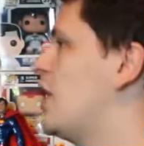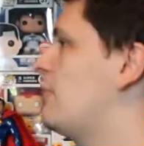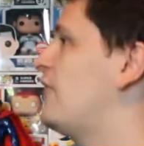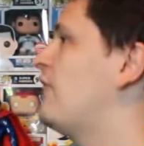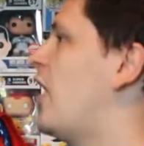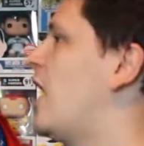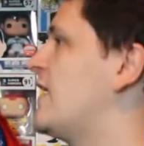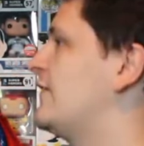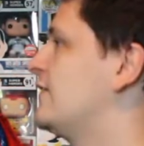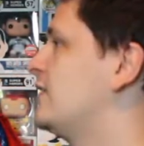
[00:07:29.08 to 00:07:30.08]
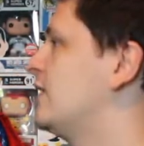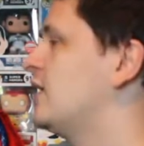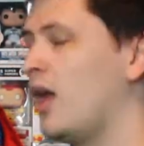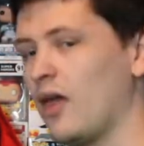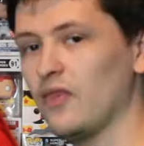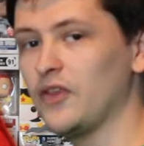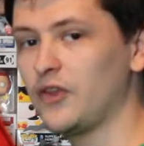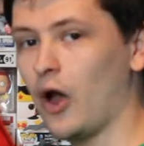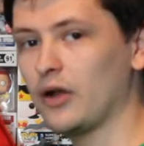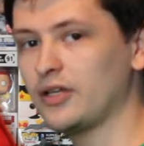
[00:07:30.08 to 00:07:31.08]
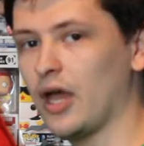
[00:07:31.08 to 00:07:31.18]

Number 5, The Dark